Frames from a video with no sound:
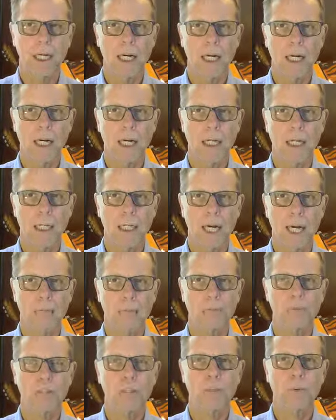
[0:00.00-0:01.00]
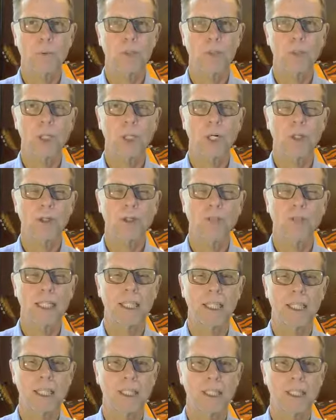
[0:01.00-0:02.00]
aims towards cultivating
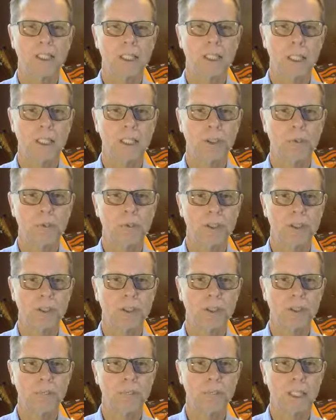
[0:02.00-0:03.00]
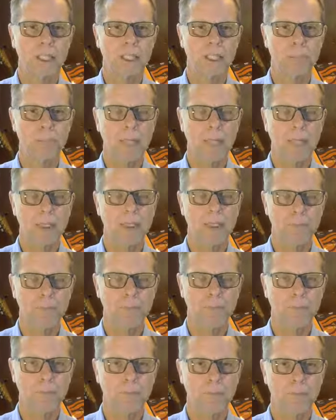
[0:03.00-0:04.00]
insight, wisdom, and compassion.
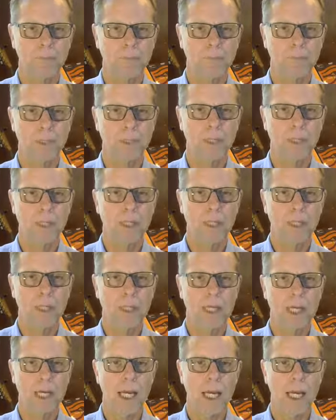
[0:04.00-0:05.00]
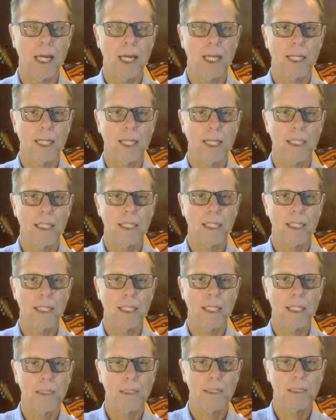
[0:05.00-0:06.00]
And
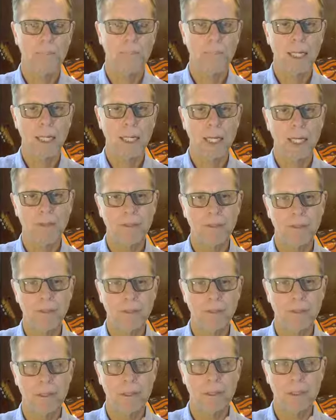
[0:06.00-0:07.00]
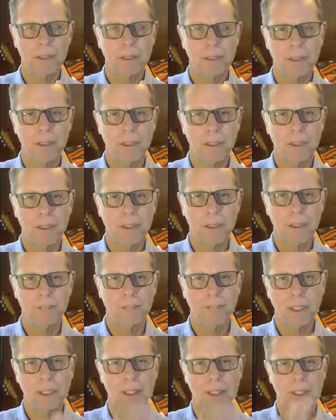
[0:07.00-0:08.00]
this path,
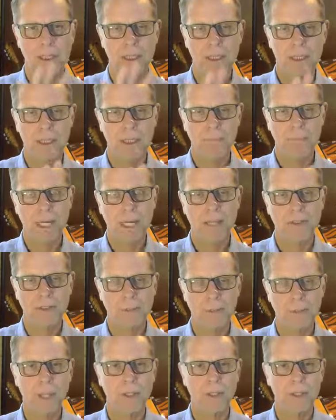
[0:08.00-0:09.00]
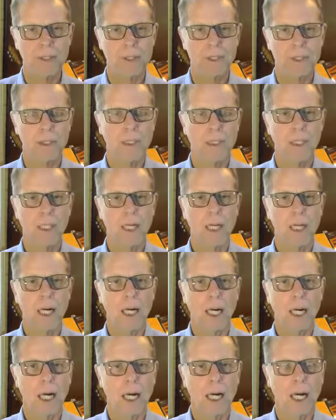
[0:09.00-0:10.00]
the path components
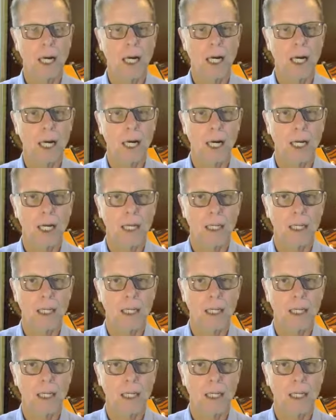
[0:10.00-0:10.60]
are